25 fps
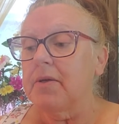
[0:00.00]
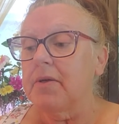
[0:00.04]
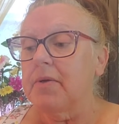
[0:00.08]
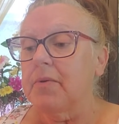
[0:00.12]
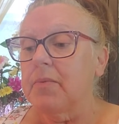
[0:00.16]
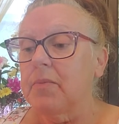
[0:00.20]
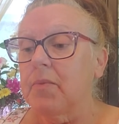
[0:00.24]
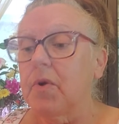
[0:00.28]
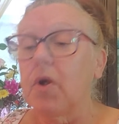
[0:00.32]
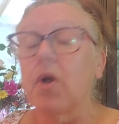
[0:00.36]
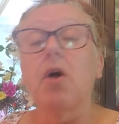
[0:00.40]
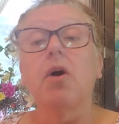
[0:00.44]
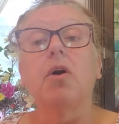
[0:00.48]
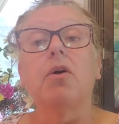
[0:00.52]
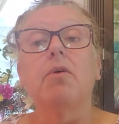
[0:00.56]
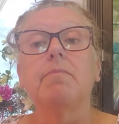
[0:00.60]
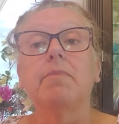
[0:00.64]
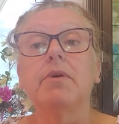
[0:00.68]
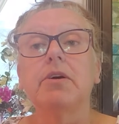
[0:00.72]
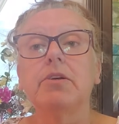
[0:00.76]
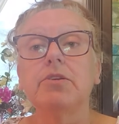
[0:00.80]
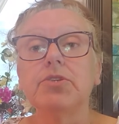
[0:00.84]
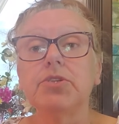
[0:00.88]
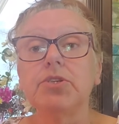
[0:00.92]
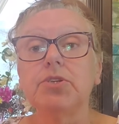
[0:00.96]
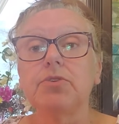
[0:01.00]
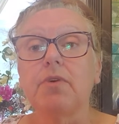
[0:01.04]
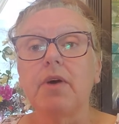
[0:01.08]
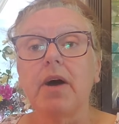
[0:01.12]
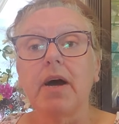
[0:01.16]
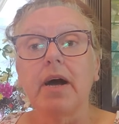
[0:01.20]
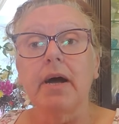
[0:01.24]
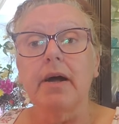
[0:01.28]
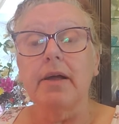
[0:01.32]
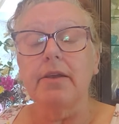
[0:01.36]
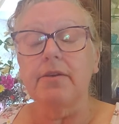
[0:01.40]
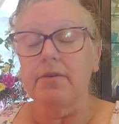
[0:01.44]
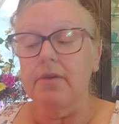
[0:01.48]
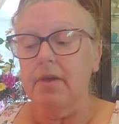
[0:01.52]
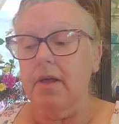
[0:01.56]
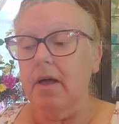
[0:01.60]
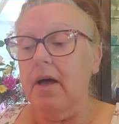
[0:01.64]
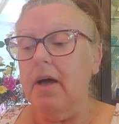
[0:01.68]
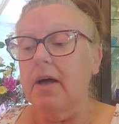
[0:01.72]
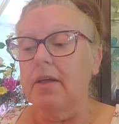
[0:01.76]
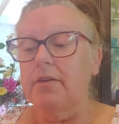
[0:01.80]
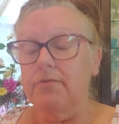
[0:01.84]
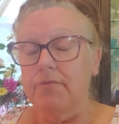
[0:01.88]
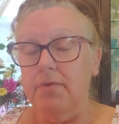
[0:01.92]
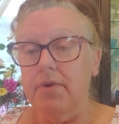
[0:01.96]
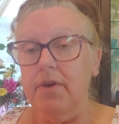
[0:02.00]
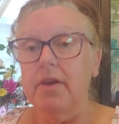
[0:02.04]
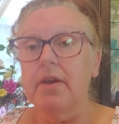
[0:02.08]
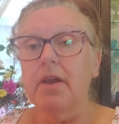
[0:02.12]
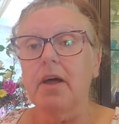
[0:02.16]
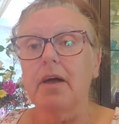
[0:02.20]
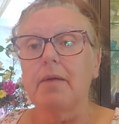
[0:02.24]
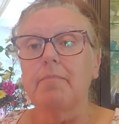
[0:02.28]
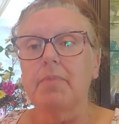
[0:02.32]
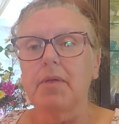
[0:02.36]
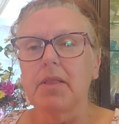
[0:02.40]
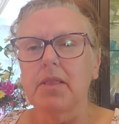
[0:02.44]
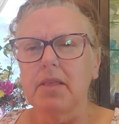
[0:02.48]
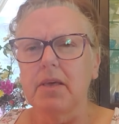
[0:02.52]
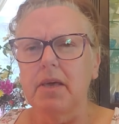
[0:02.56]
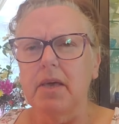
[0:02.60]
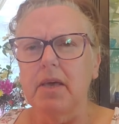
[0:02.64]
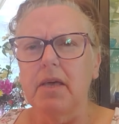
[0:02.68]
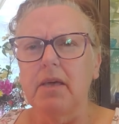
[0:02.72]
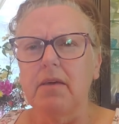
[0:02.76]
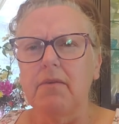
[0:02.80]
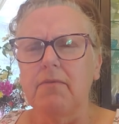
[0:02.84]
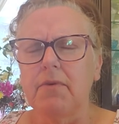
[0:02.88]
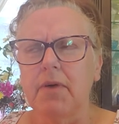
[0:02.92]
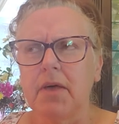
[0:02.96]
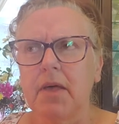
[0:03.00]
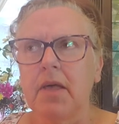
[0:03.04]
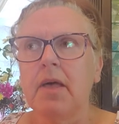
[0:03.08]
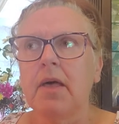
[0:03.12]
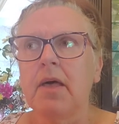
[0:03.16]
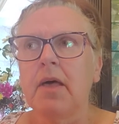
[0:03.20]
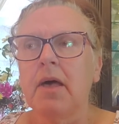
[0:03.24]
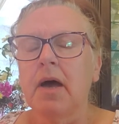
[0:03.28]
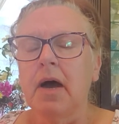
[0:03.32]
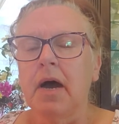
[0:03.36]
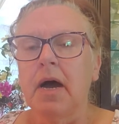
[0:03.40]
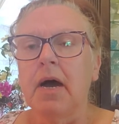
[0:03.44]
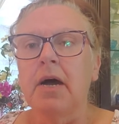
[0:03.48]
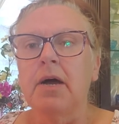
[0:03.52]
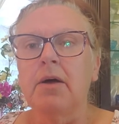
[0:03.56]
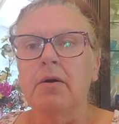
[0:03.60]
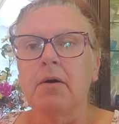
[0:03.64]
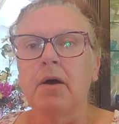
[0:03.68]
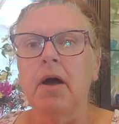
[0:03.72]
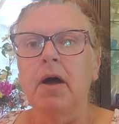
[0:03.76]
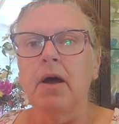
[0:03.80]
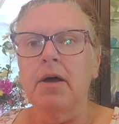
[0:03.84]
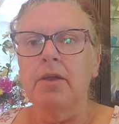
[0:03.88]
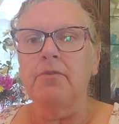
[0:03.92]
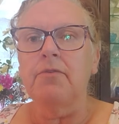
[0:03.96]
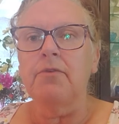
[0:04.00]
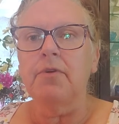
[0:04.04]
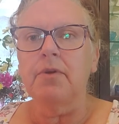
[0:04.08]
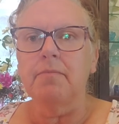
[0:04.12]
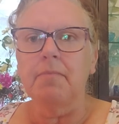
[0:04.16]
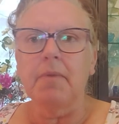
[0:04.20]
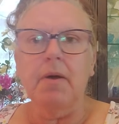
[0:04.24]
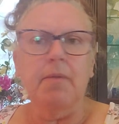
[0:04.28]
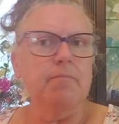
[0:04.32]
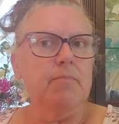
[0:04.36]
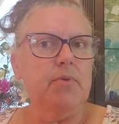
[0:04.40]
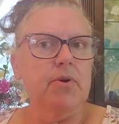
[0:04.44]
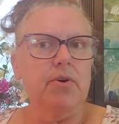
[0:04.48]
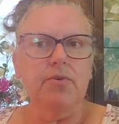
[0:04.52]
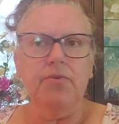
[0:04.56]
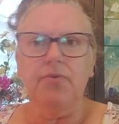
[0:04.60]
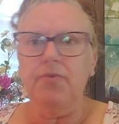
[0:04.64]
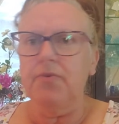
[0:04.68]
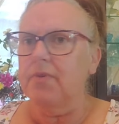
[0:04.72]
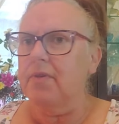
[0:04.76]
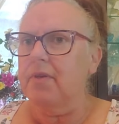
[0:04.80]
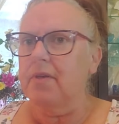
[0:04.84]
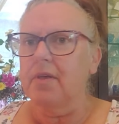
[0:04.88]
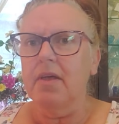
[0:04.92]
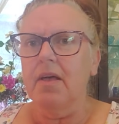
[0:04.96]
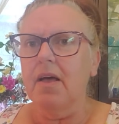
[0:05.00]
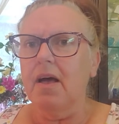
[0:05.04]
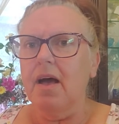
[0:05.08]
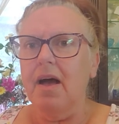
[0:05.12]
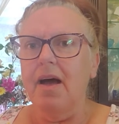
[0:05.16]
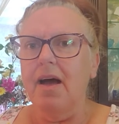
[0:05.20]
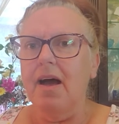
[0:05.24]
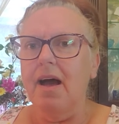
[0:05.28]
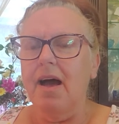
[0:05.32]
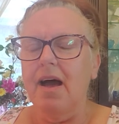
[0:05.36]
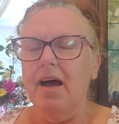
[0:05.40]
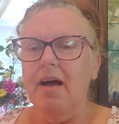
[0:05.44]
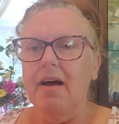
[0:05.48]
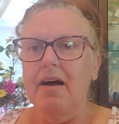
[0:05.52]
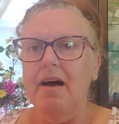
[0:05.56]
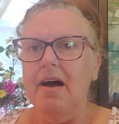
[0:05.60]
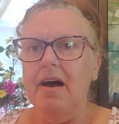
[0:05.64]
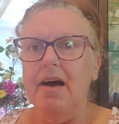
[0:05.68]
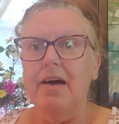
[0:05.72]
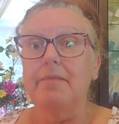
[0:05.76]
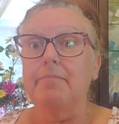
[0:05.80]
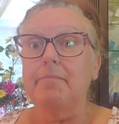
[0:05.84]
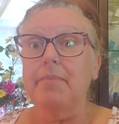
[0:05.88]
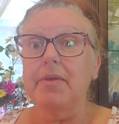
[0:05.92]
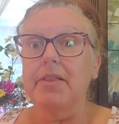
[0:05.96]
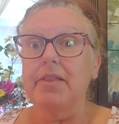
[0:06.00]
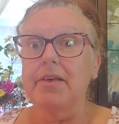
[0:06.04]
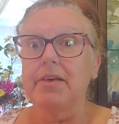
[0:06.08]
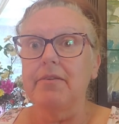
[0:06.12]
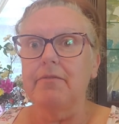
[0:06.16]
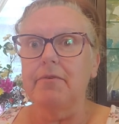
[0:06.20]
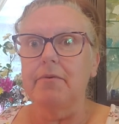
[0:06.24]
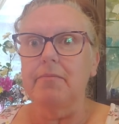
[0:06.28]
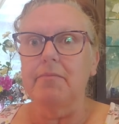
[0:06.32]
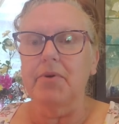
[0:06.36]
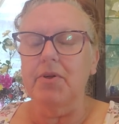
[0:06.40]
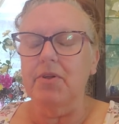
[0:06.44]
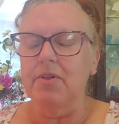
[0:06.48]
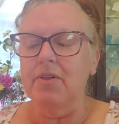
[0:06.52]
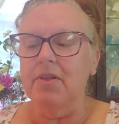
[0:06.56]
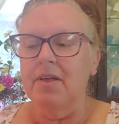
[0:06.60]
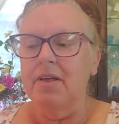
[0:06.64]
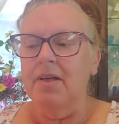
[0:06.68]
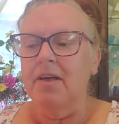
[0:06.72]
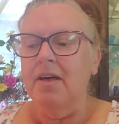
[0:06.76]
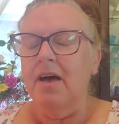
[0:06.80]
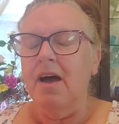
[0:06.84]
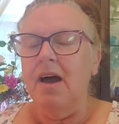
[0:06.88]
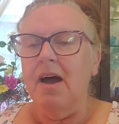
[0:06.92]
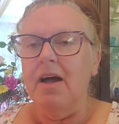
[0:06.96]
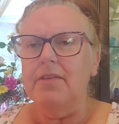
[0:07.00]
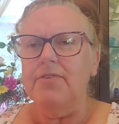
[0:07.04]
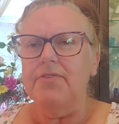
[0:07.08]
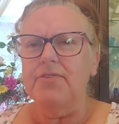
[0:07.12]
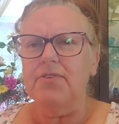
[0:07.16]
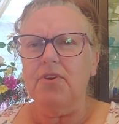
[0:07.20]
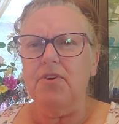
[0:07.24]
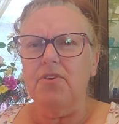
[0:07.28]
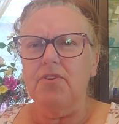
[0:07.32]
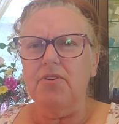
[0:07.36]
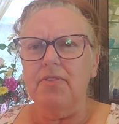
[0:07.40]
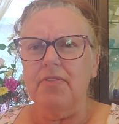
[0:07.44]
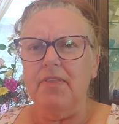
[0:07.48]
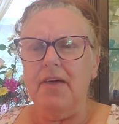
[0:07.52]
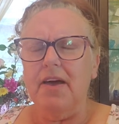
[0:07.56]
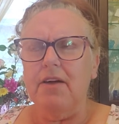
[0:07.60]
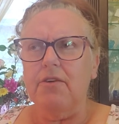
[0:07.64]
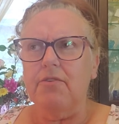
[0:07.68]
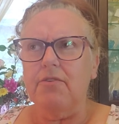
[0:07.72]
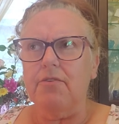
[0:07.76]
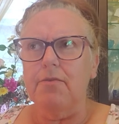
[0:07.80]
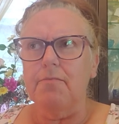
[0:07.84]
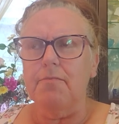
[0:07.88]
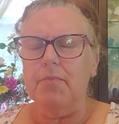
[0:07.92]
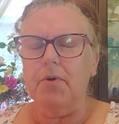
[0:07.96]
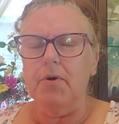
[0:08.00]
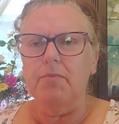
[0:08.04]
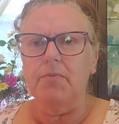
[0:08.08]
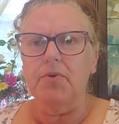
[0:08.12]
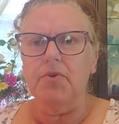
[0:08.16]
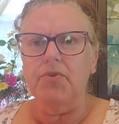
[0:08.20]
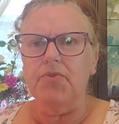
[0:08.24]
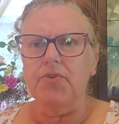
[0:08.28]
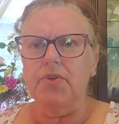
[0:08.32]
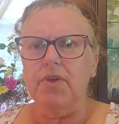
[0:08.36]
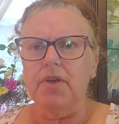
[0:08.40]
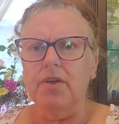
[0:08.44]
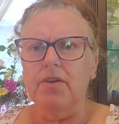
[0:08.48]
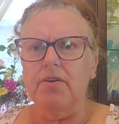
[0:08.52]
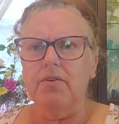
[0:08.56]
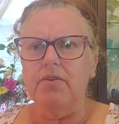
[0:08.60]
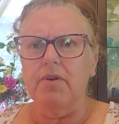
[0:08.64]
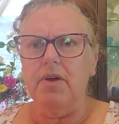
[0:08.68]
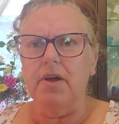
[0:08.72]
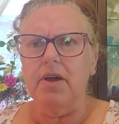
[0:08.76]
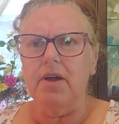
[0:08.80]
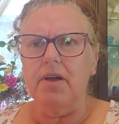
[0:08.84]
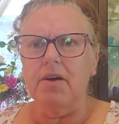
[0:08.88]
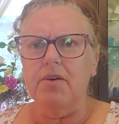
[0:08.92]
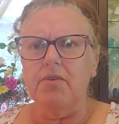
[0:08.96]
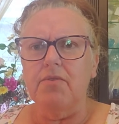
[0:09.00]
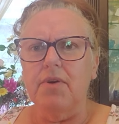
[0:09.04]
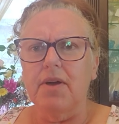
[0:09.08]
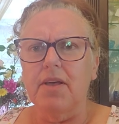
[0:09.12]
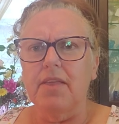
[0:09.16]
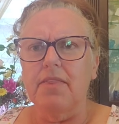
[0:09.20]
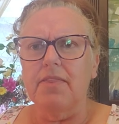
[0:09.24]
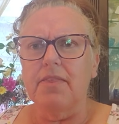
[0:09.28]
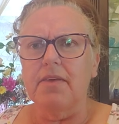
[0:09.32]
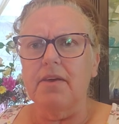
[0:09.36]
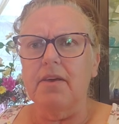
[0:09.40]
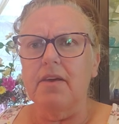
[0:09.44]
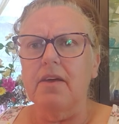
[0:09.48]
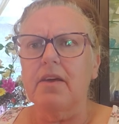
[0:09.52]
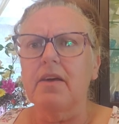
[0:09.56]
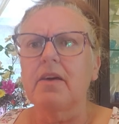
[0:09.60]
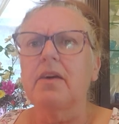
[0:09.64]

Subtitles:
We're almost to 100, I believe, 100 members. Unbelievable. I started that group almost a year ago, I think.